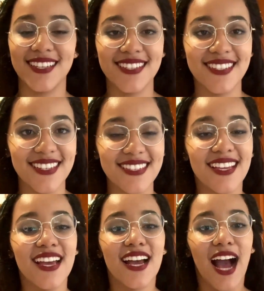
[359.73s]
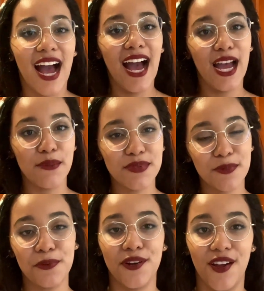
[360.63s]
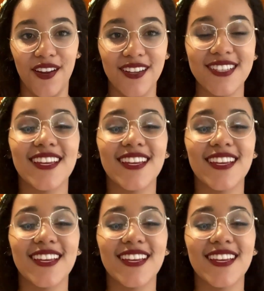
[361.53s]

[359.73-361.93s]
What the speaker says: this is a hyped product,